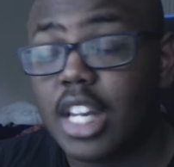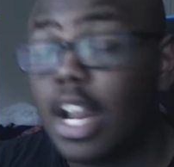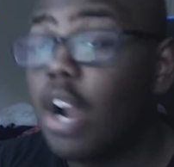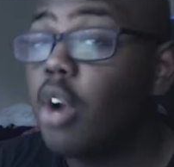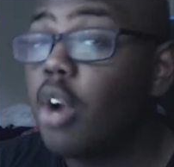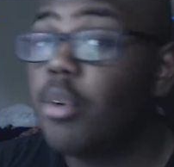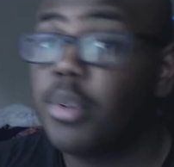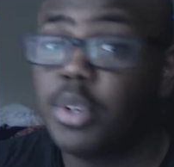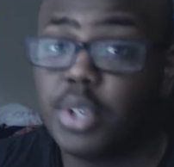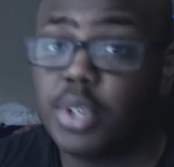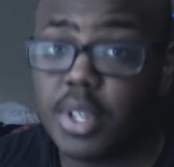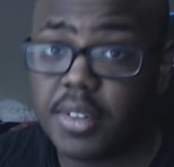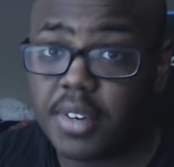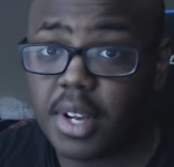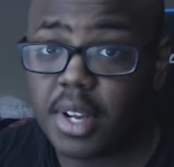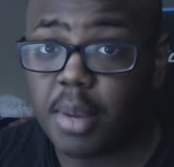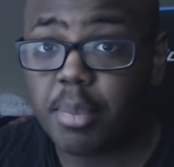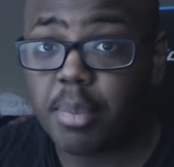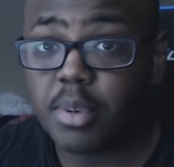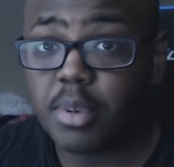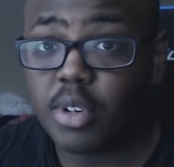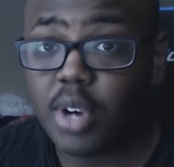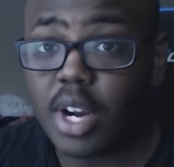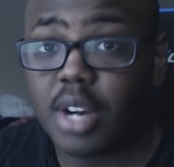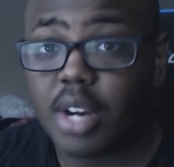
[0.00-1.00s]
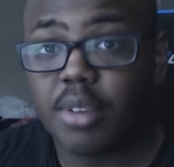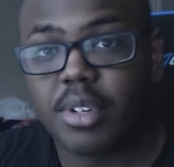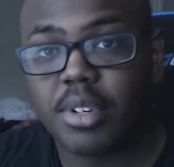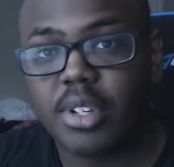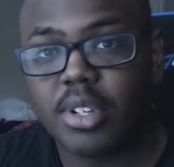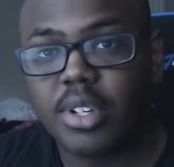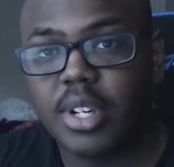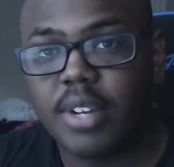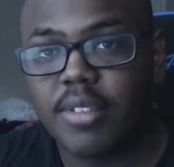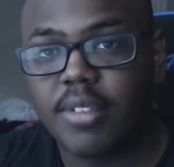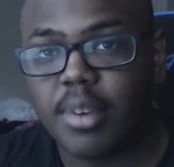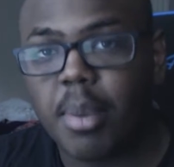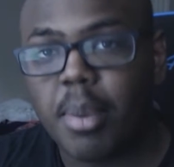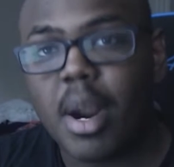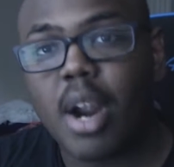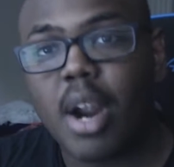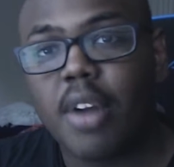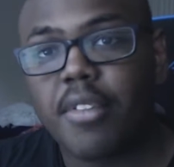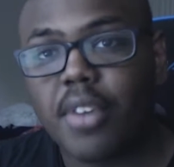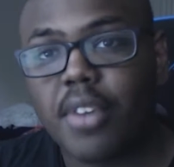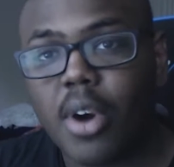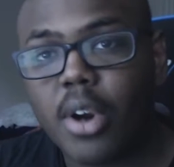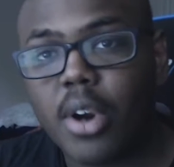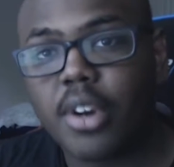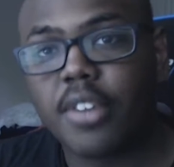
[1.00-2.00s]
They are trying to retrieve a
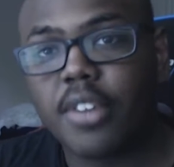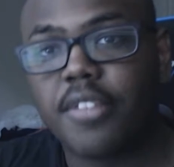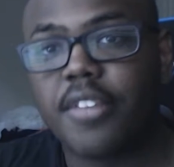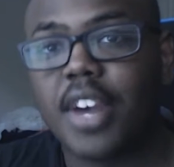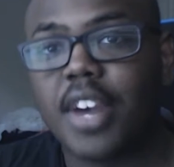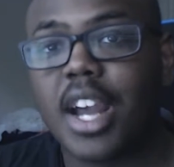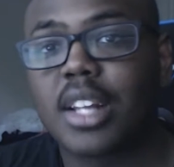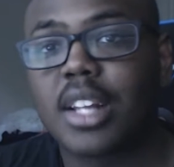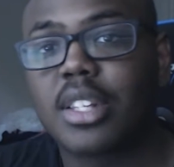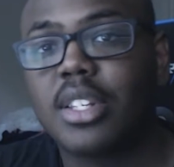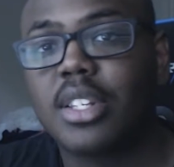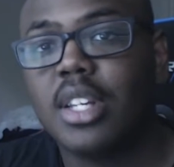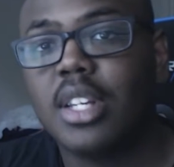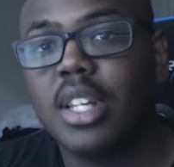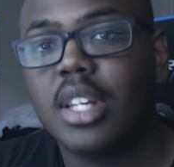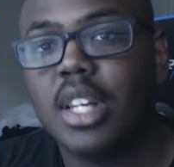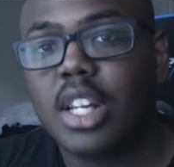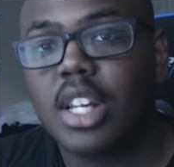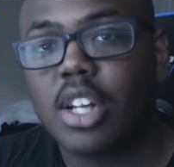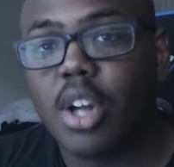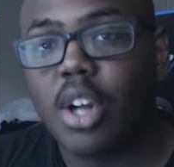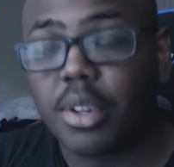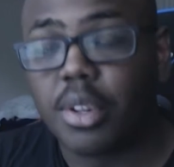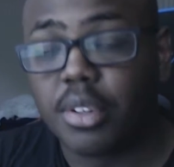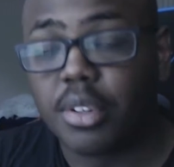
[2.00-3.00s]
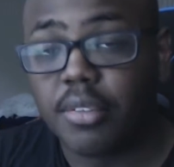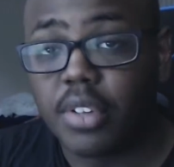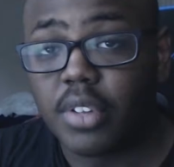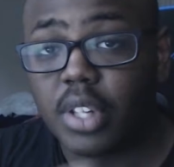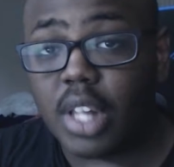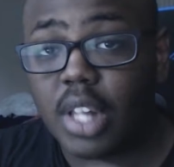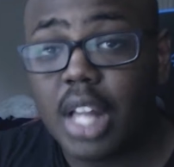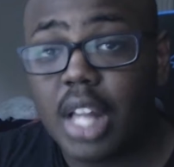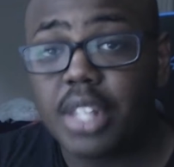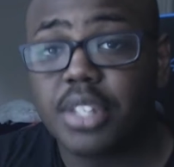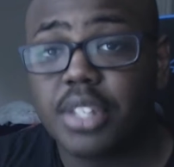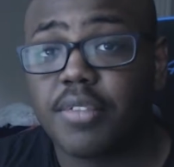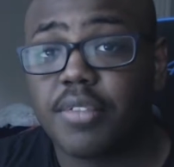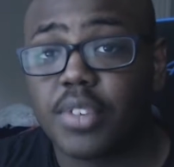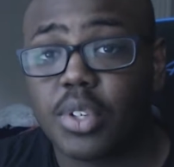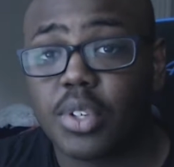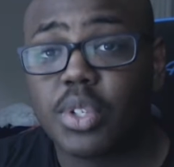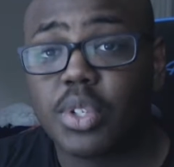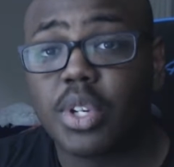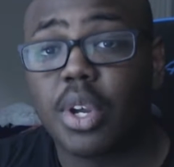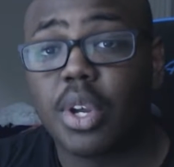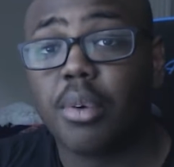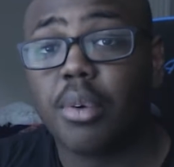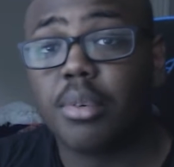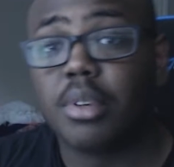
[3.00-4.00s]
powerful artifact called the
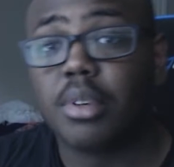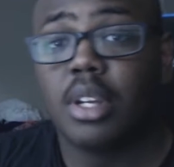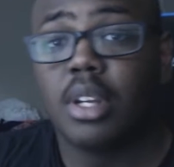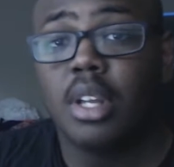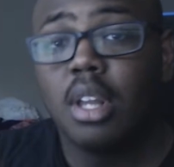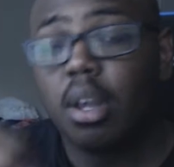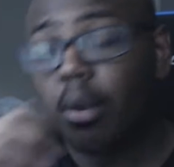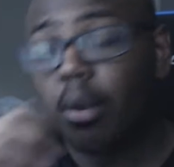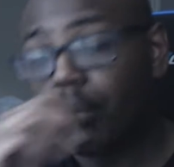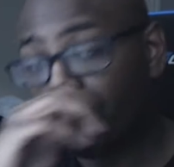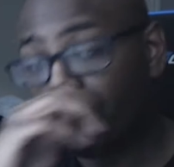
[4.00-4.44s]
Philosopher's Stone,